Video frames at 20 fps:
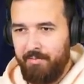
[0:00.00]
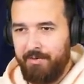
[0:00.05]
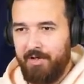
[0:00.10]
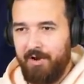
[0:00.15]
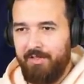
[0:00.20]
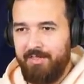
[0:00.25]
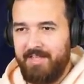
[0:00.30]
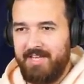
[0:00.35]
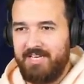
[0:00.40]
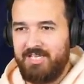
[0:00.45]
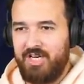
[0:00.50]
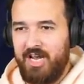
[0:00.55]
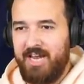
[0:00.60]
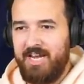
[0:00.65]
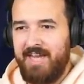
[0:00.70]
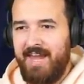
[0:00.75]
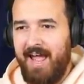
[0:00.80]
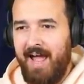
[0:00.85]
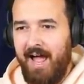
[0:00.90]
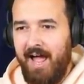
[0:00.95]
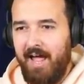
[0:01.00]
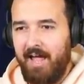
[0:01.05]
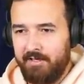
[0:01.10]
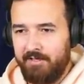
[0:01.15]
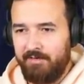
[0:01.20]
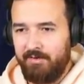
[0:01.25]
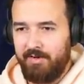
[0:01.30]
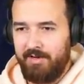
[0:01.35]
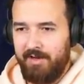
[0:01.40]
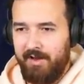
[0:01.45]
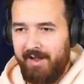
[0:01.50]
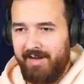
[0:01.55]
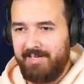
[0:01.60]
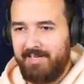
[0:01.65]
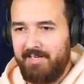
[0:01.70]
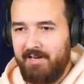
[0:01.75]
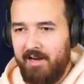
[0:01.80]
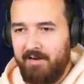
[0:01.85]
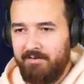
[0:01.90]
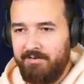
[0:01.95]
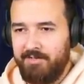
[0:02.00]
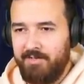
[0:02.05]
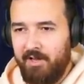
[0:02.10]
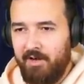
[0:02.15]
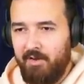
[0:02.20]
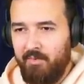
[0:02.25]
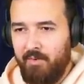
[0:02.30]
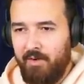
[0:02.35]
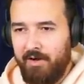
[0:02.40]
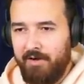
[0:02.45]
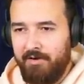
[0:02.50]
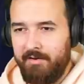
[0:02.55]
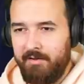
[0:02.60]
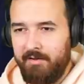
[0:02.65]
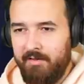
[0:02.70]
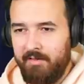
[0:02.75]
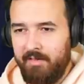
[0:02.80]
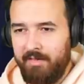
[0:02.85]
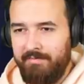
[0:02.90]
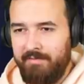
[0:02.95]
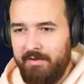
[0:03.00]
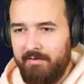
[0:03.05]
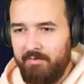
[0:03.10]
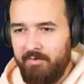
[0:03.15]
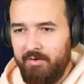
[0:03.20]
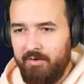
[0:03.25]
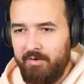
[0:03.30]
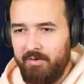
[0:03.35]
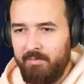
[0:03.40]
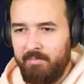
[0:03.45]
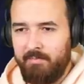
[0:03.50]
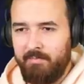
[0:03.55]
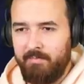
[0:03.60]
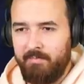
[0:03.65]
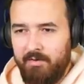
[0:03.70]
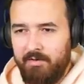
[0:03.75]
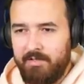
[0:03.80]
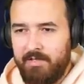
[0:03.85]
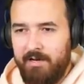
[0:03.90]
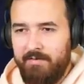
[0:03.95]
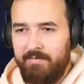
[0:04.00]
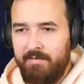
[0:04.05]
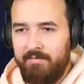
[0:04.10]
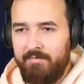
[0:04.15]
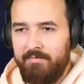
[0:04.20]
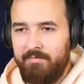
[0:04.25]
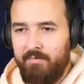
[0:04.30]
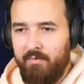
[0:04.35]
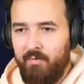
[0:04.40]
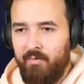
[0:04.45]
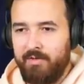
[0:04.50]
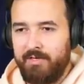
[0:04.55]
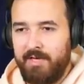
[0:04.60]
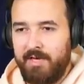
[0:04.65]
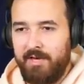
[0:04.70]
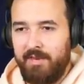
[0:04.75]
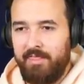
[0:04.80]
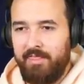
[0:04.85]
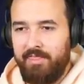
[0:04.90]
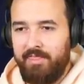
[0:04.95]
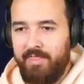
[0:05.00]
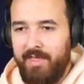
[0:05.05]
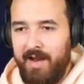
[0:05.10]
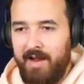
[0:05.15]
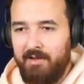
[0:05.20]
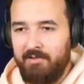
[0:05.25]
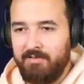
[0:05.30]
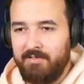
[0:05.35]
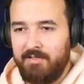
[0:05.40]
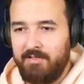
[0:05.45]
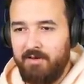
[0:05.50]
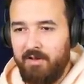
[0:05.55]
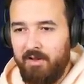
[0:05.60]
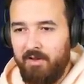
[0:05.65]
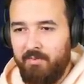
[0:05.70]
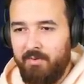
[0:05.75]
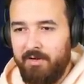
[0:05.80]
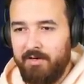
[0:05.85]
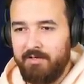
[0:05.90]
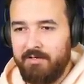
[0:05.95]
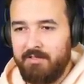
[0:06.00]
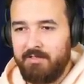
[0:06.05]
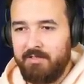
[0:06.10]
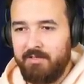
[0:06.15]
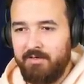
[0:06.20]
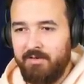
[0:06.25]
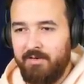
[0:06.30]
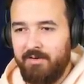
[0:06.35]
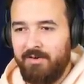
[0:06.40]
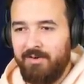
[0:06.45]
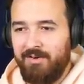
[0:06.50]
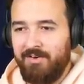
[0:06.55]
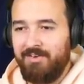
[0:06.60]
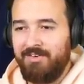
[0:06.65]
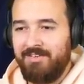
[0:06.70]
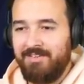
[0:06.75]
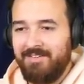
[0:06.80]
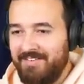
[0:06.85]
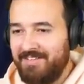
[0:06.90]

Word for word: What do we got on the agenda? You do a $1,900 one, living room. Also have the $14,000 ones too.